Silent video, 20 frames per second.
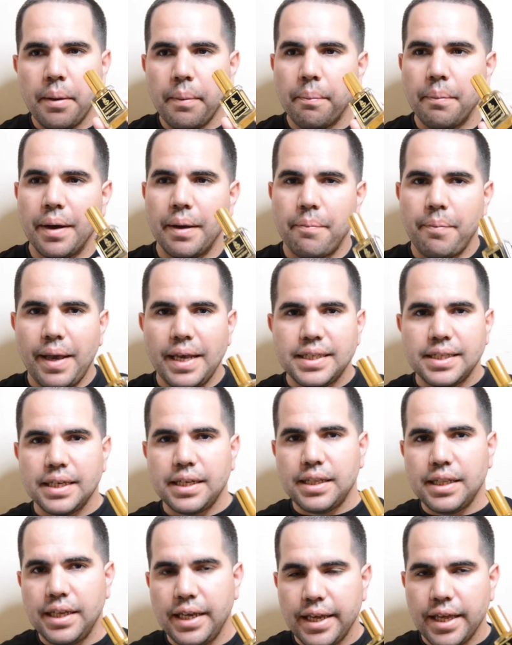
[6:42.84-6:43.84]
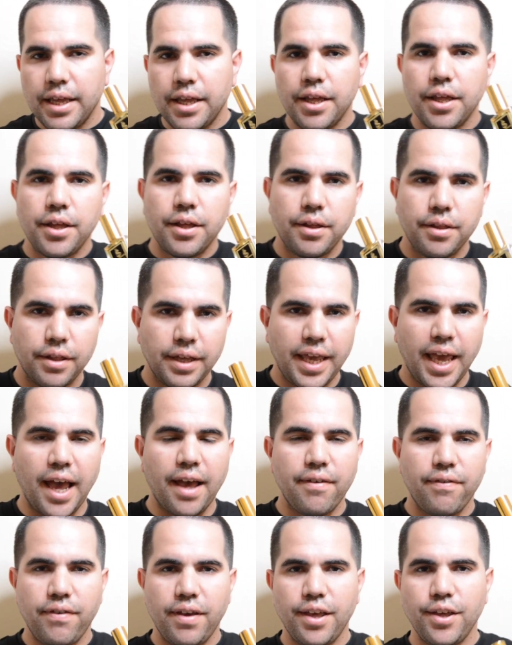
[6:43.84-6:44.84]
but basically
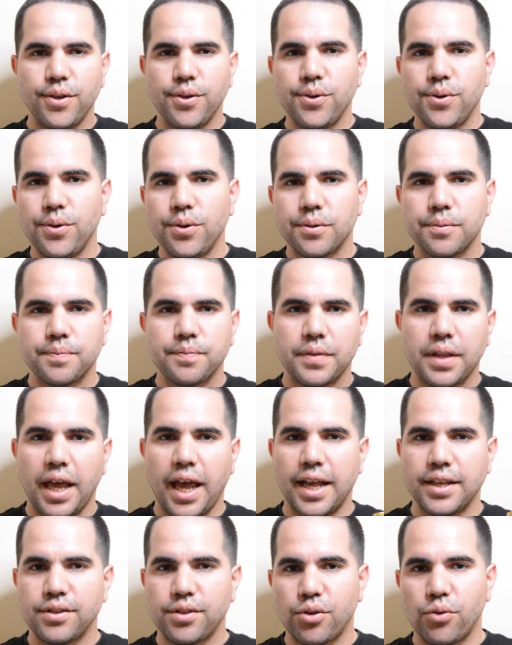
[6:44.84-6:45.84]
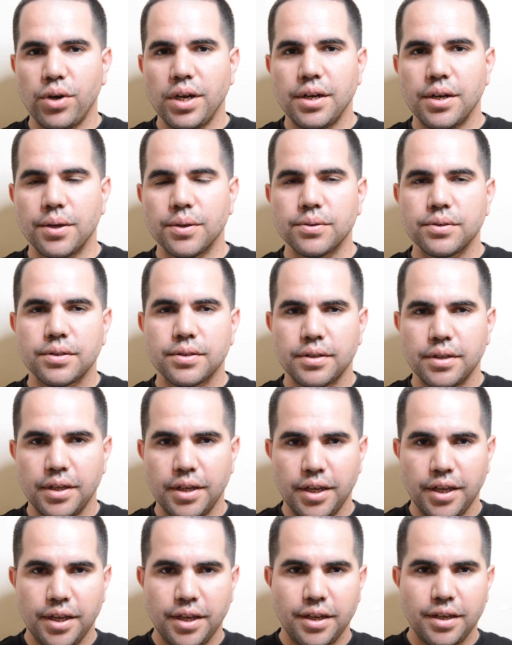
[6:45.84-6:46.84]
Cafe Oud has 3 notes.
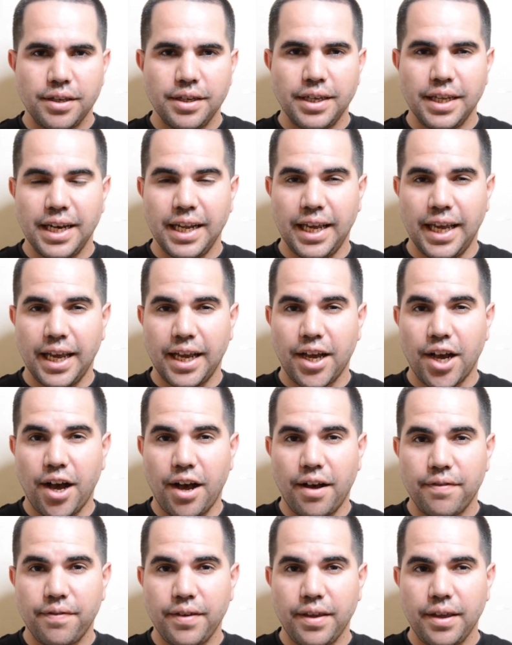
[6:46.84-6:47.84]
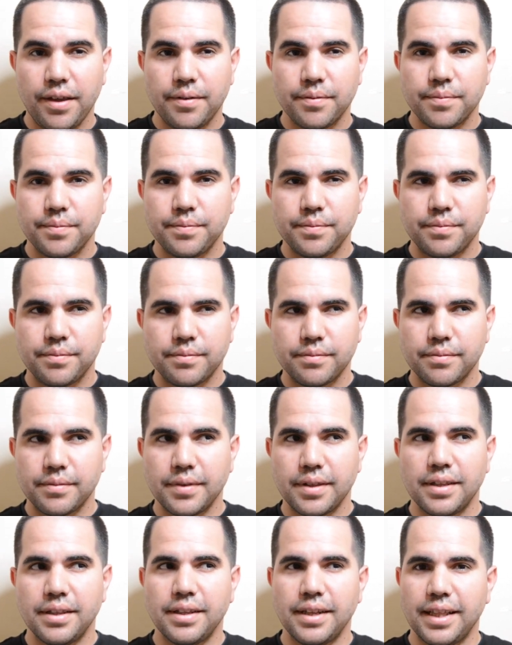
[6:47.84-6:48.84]
You're gonna get coffee,
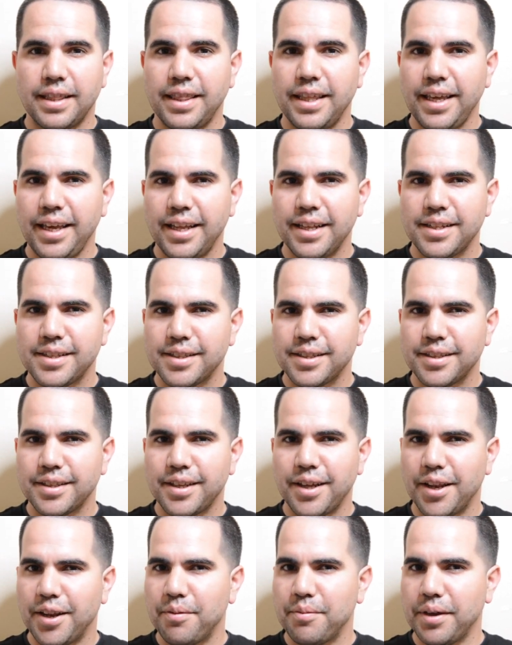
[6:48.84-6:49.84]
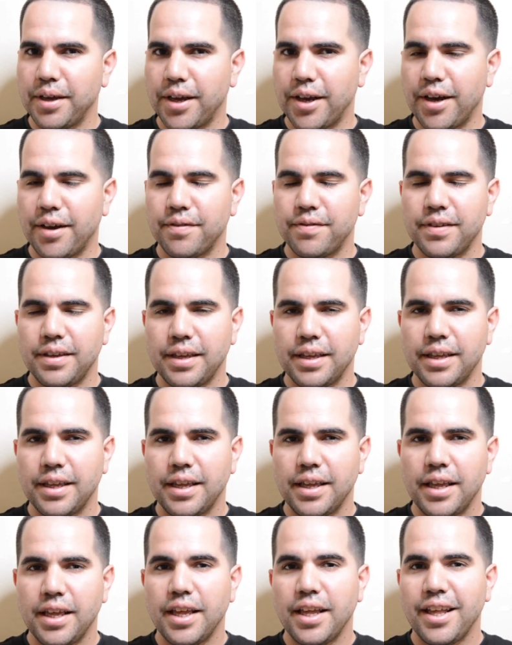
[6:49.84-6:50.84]
and I think it's Colombian coffee,
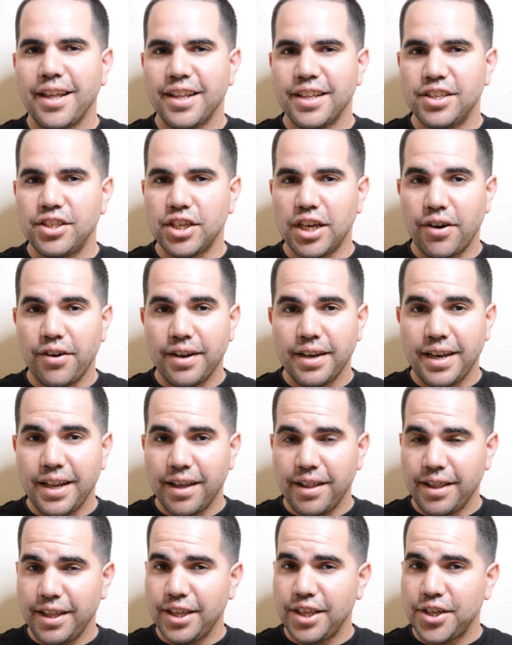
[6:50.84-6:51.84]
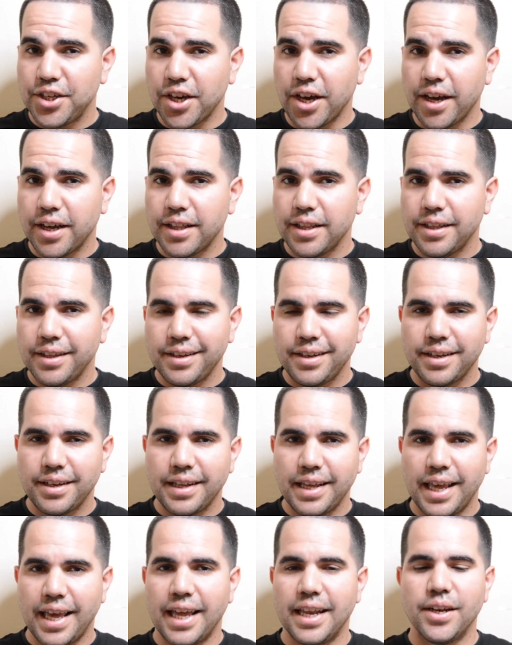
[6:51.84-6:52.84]
Ghirardelli chocolate,
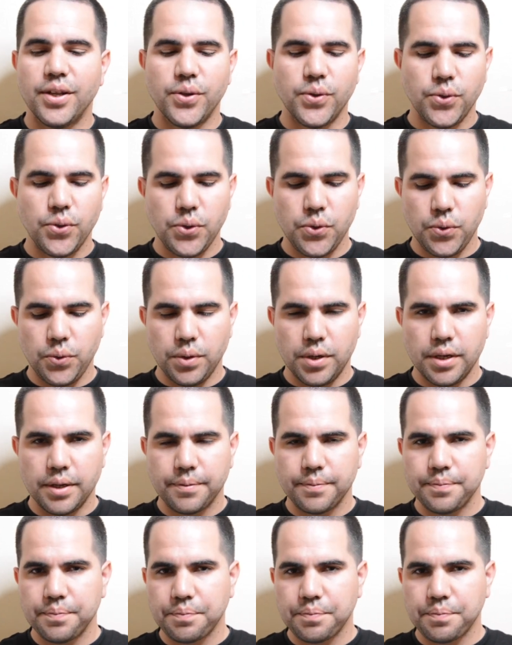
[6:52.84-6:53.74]
and oud.